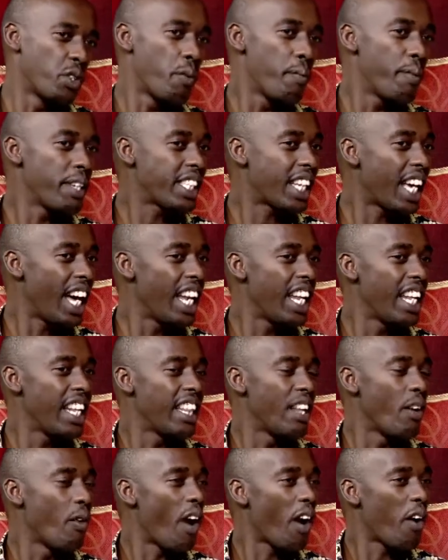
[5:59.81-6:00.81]
So
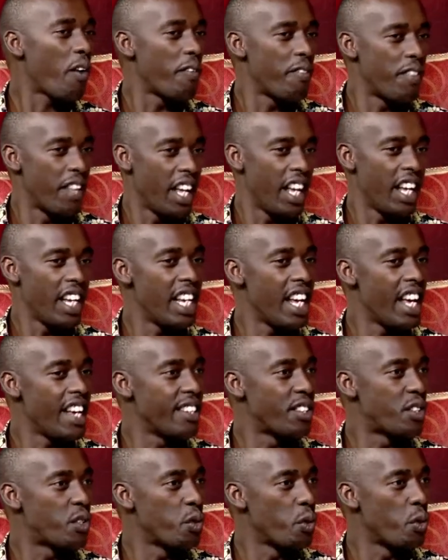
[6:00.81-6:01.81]
basically, the work of the ear
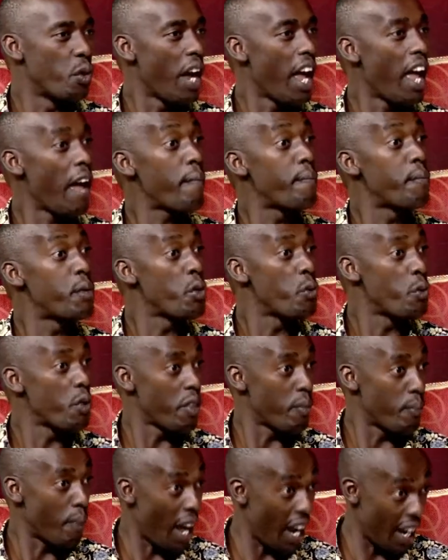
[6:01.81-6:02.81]
is to help you
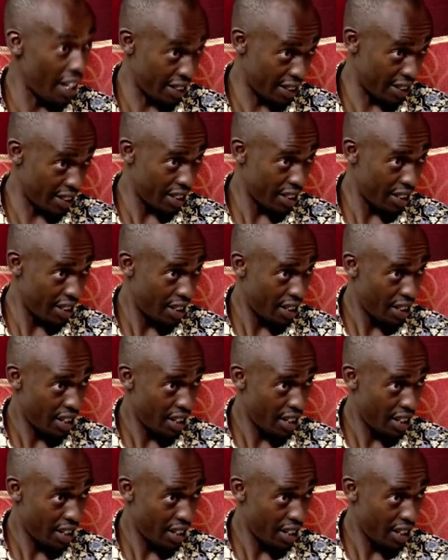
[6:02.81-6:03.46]
with balance.